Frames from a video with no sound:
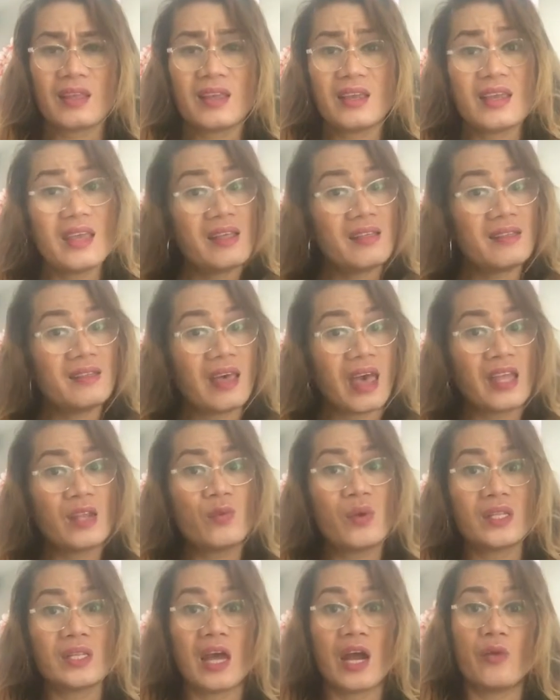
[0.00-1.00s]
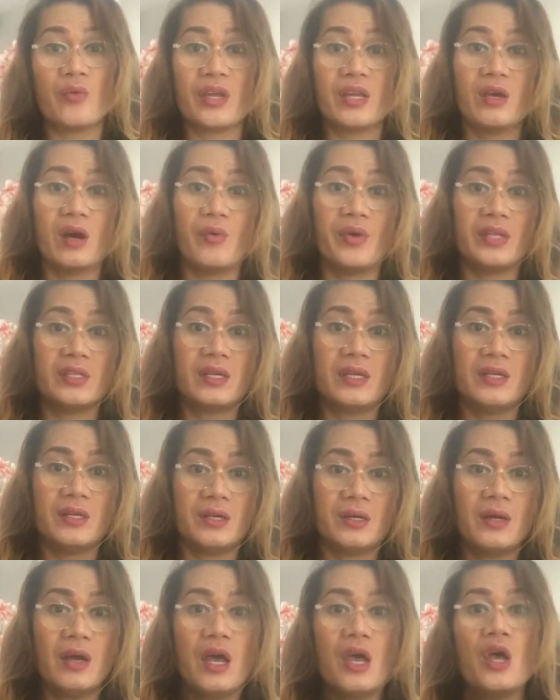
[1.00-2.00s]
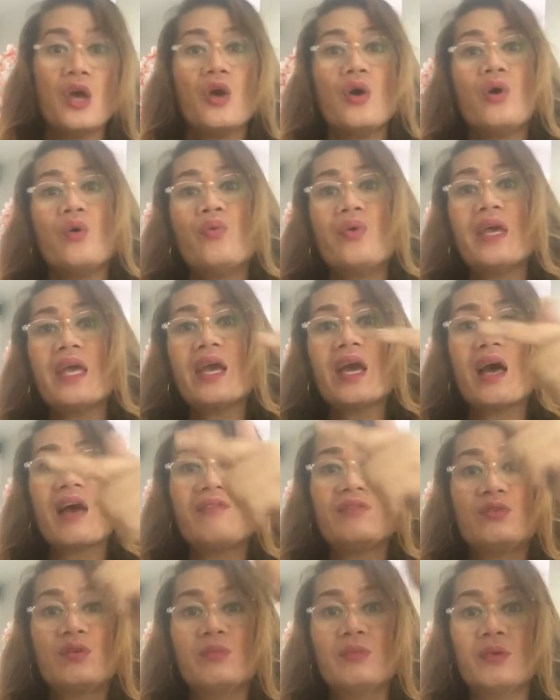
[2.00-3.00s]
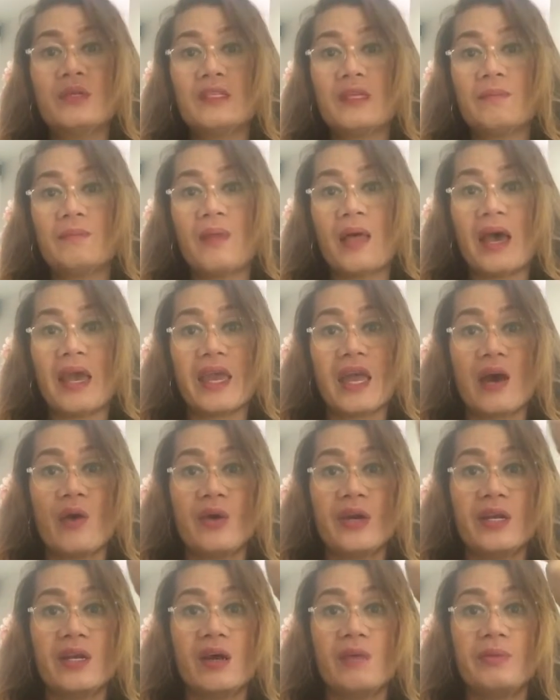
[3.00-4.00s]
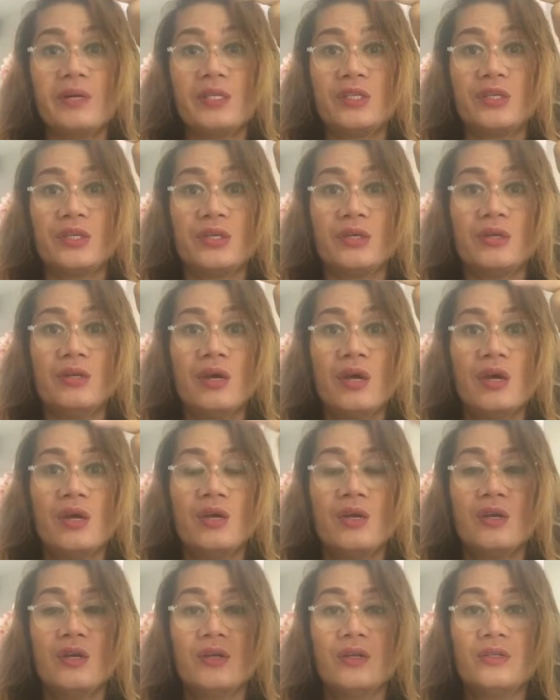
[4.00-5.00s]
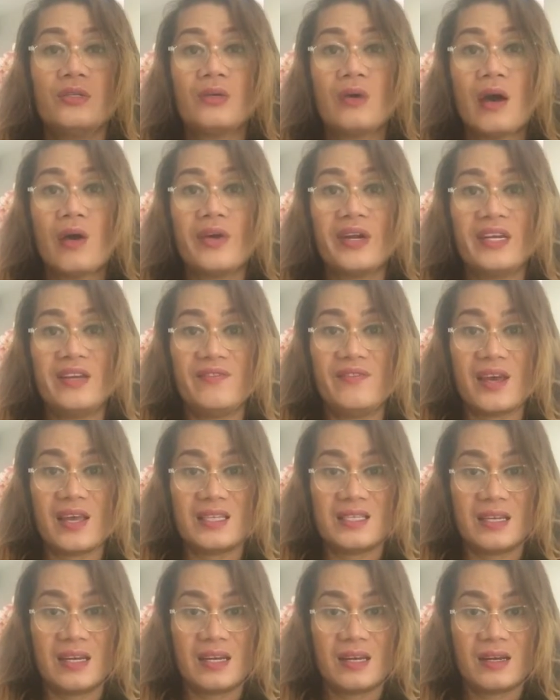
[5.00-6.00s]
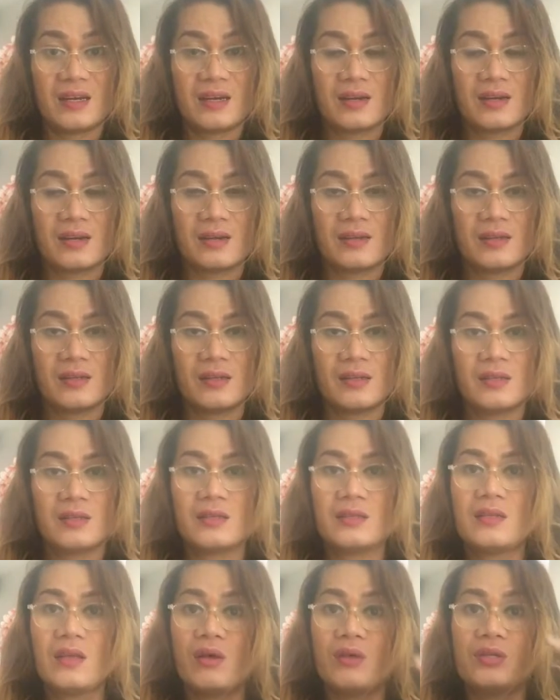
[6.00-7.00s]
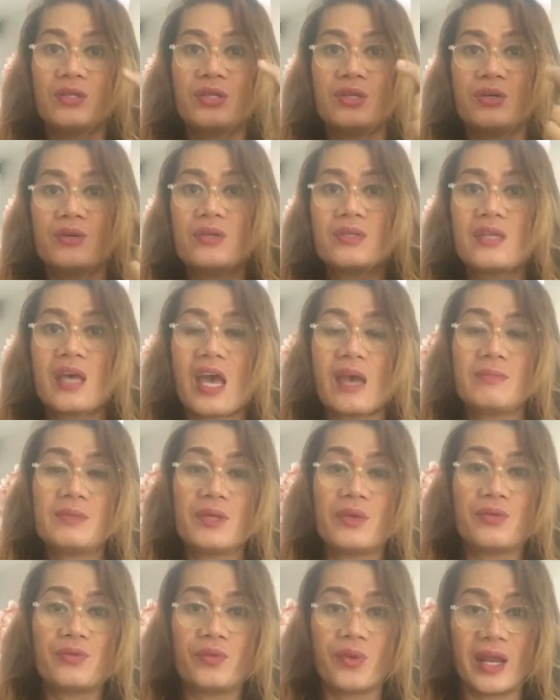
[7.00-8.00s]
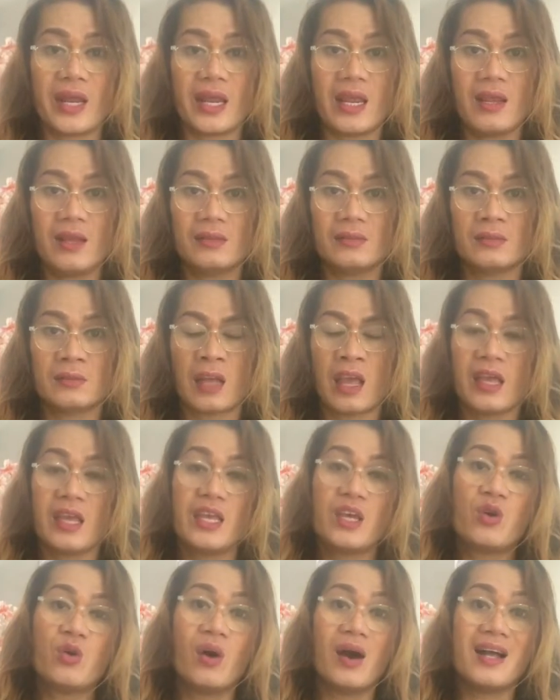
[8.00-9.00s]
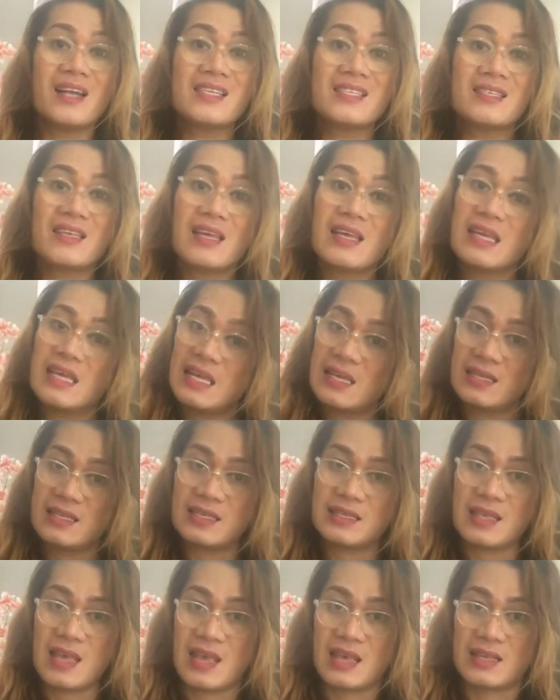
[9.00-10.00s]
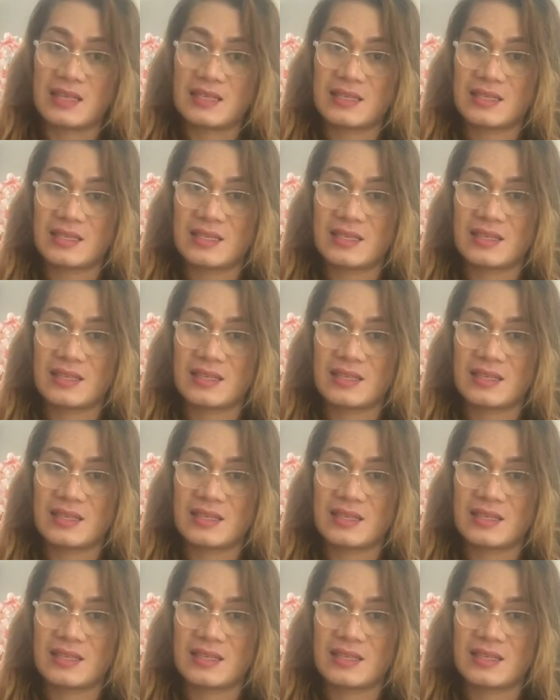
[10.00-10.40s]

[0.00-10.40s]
And then what are we going to do? We have to multiply our number 2 to our divisor. So 2 times 3 equals 6.